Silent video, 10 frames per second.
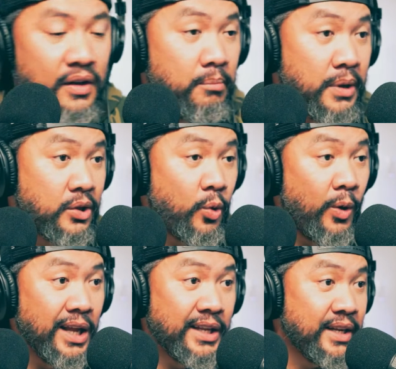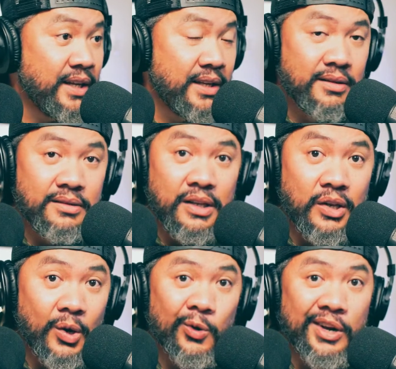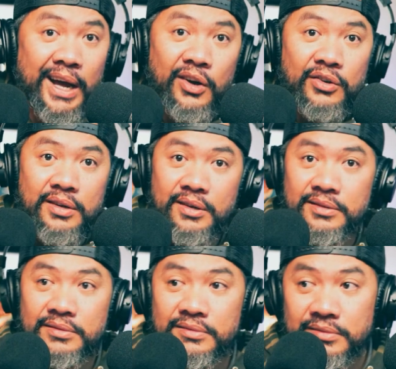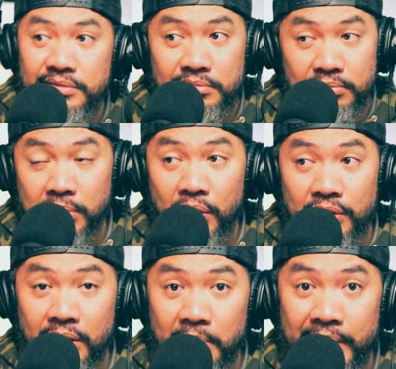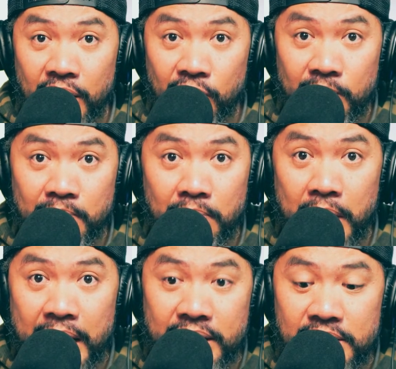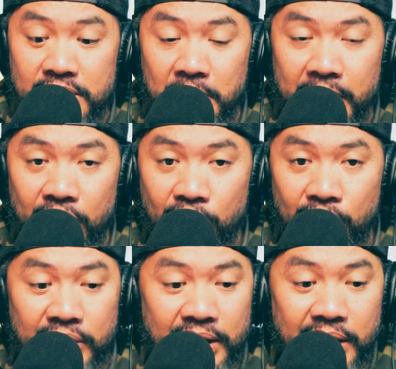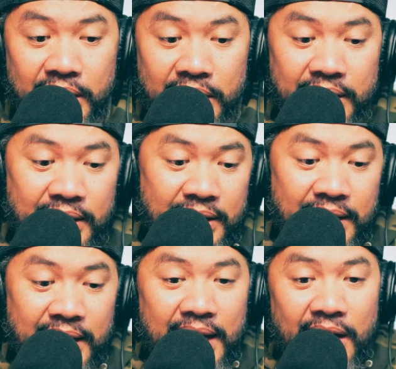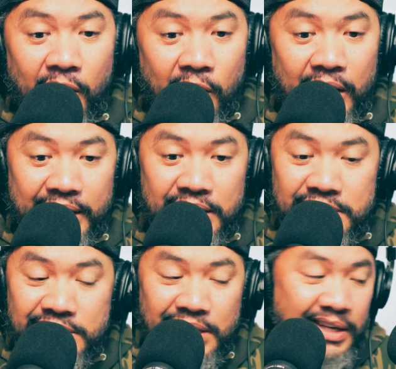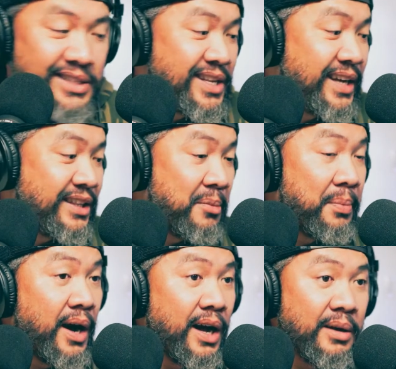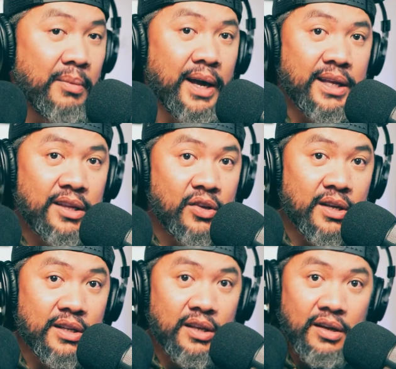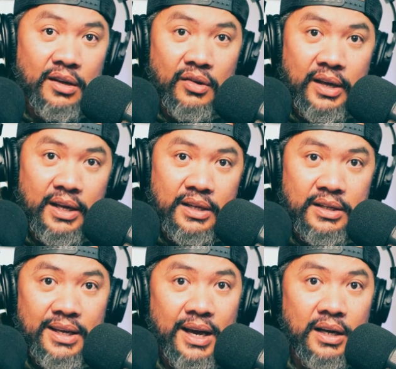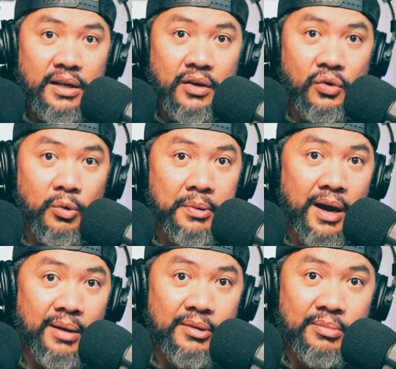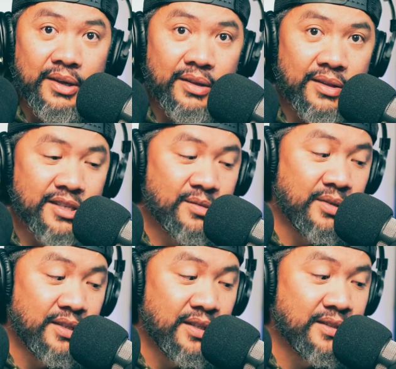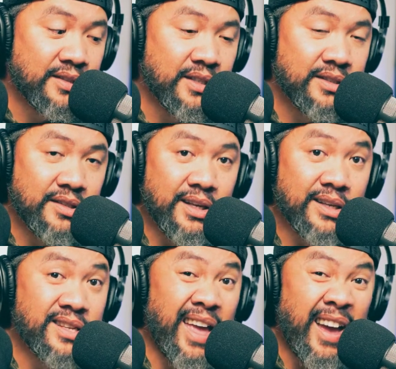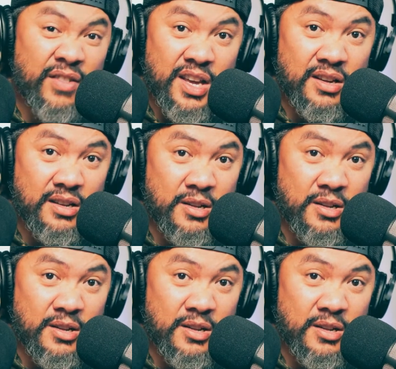Build quality, no doubt. Both are metal, bodies are metal, and all I can say is that the Podmic, you can kill a kangaroo probably on this one because this thing is heavy.